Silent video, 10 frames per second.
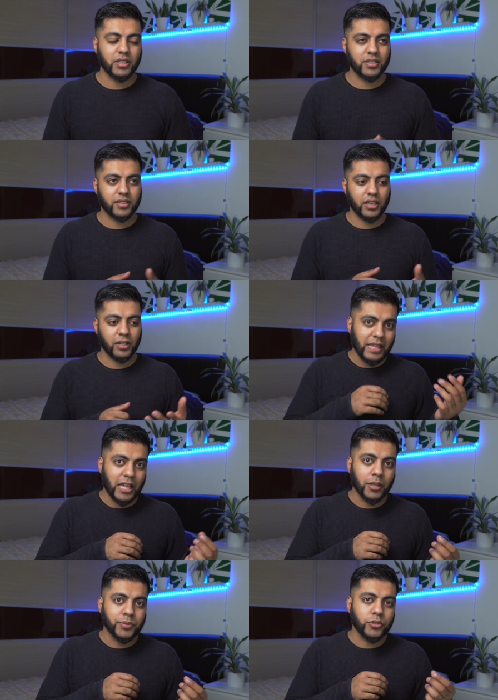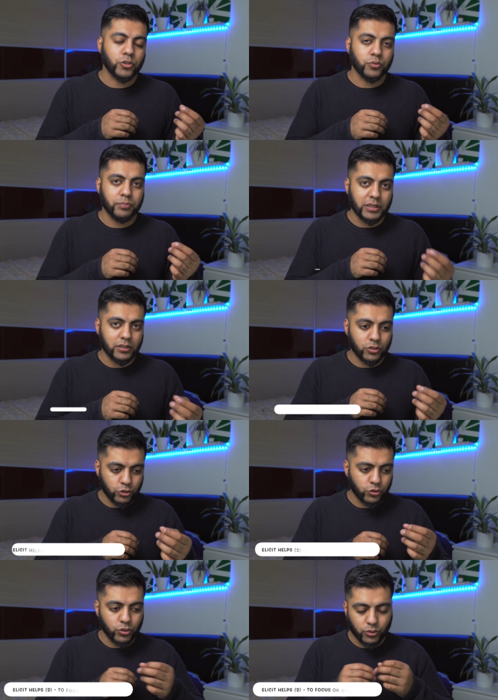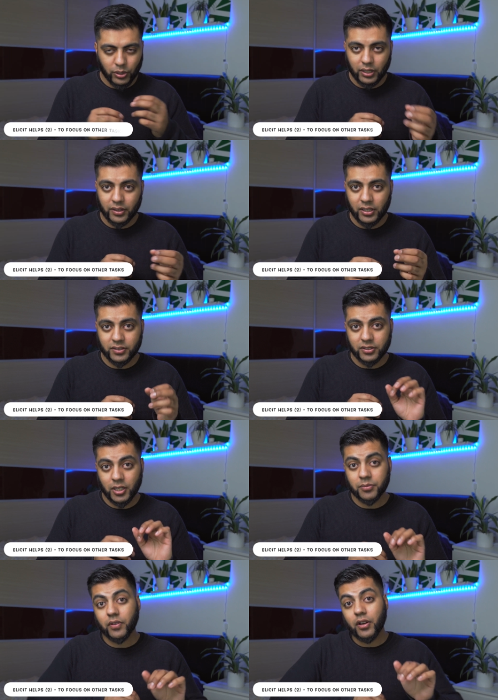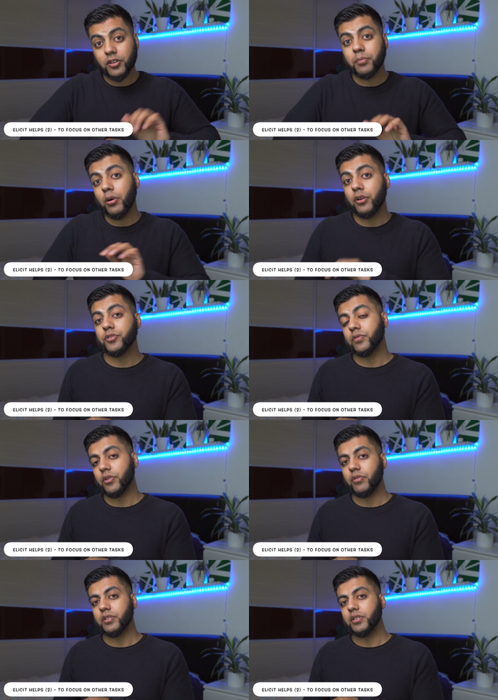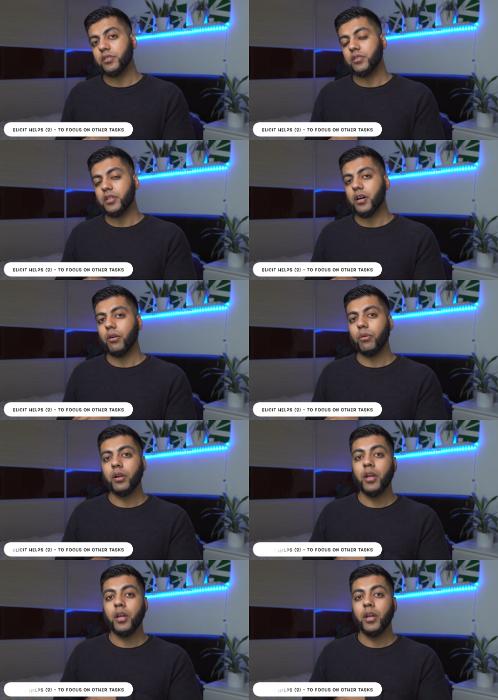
is that it helps you to be to do quicker things in terms of other parts of your research. Now,